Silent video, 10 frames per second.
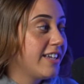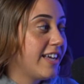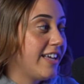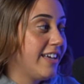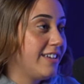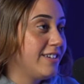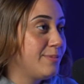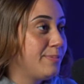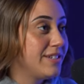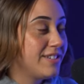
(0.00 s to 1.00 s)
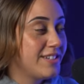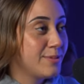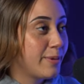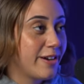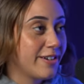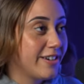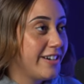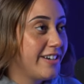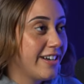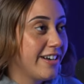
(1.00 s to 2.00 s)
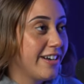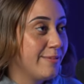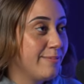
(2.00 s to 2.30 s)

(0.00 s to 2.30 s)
and business partner, yeah.